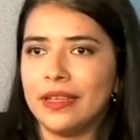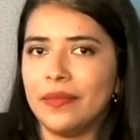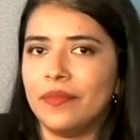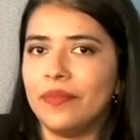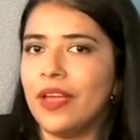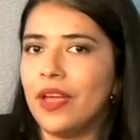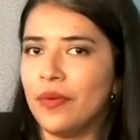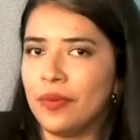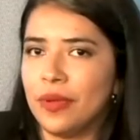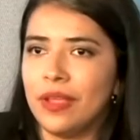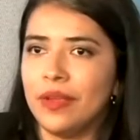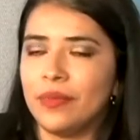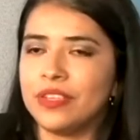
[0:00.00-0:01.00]

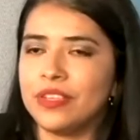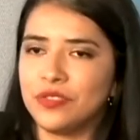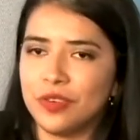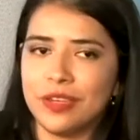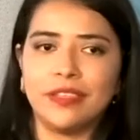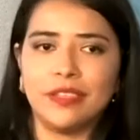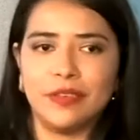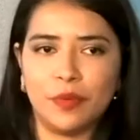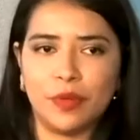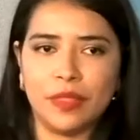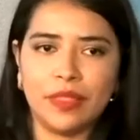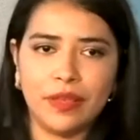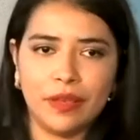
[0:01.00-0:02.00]
very restrictive
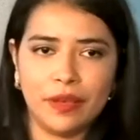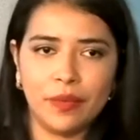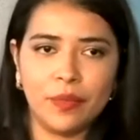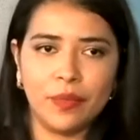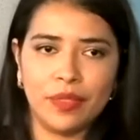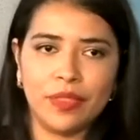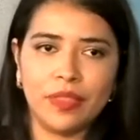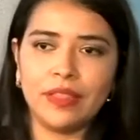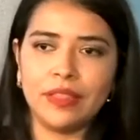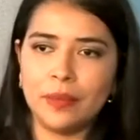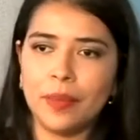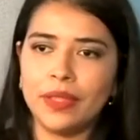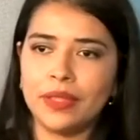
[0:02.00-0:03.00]
with the
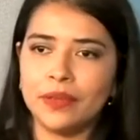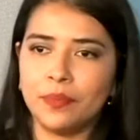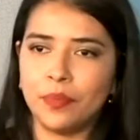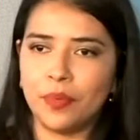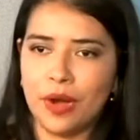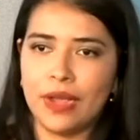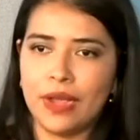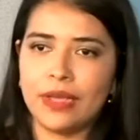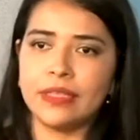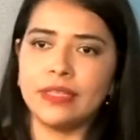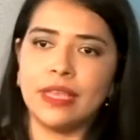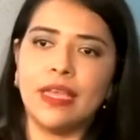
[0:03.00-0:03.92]
independent press,